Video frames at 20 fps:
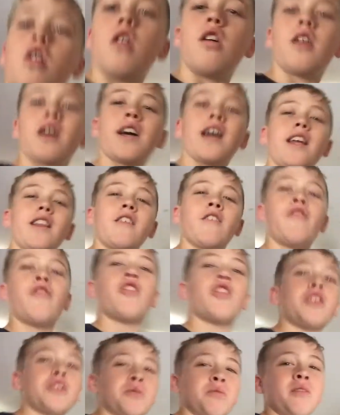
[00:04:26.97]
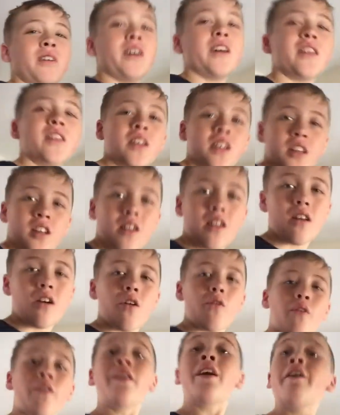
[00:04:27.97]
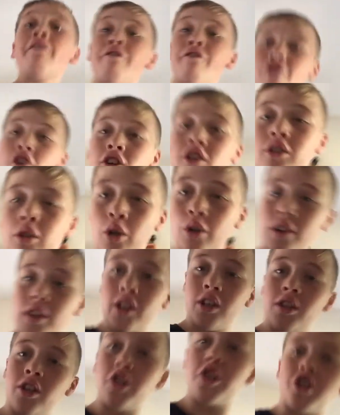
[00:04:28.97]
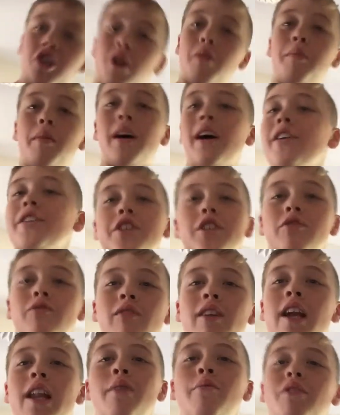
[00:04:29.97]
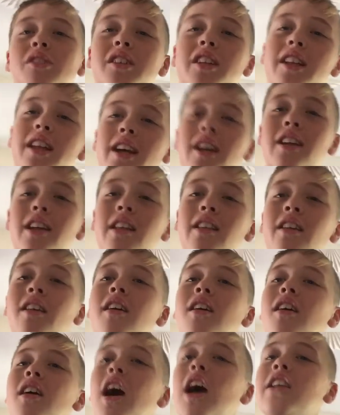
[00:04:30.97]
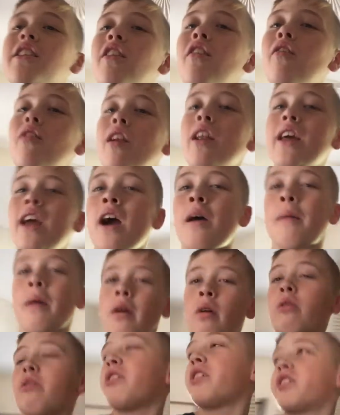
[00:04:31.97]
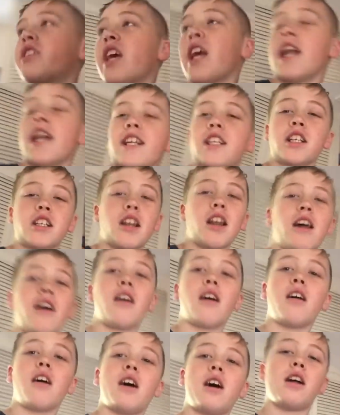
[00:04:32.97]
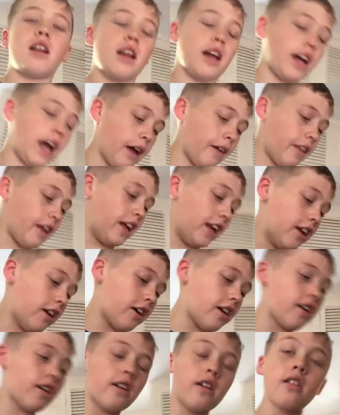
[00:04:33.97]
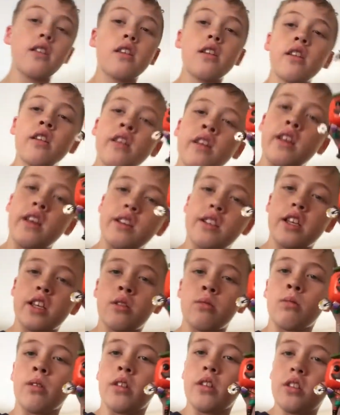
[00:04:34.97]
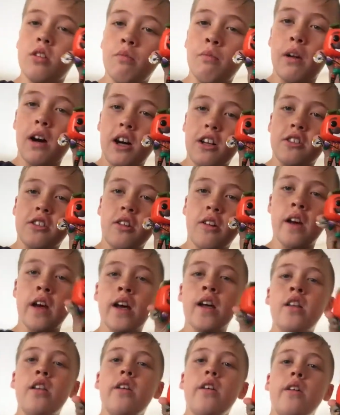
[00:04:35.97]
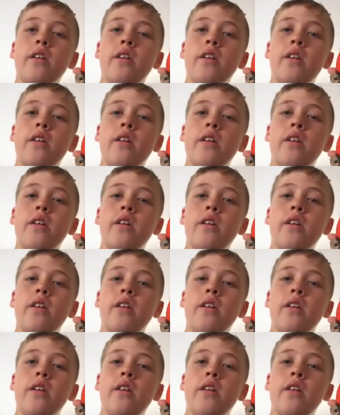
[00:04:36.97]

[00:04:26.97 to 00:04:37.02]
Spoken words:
Okay, the first one, when I first saw this in the shop, I just really wanted it, because I don't really care about the skin, I just like how they look. It's this one, Tomato Head.